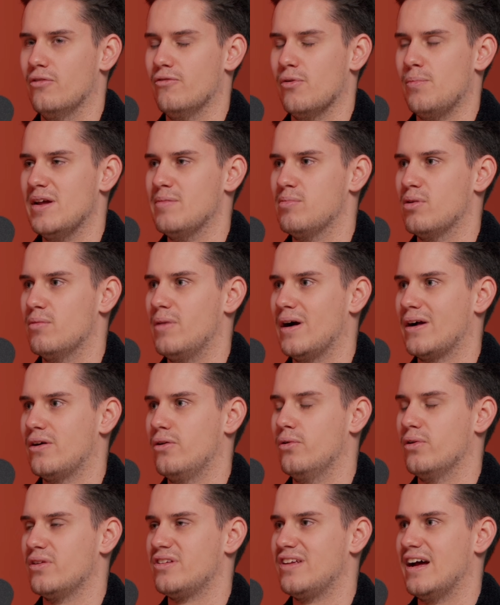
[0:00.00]
of the people on my
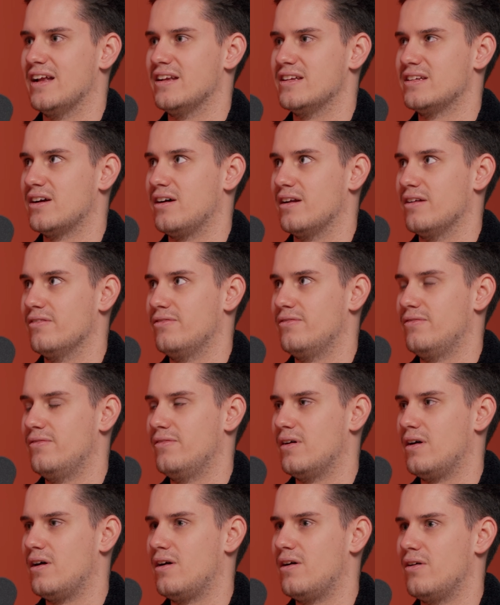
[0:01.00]
course had kind of
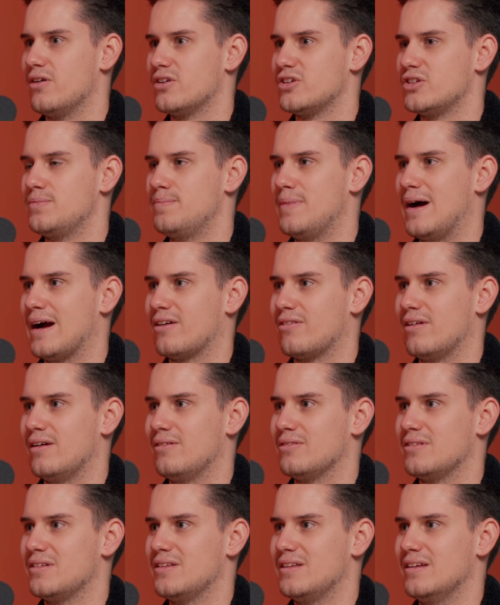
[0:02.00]
harsh
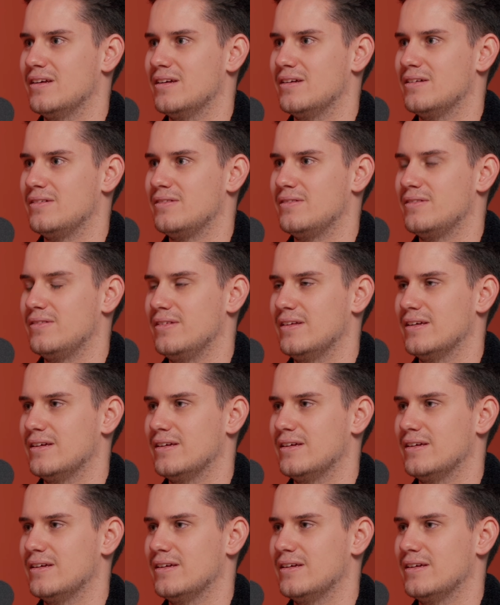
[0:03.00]
backgrounds. Yeah.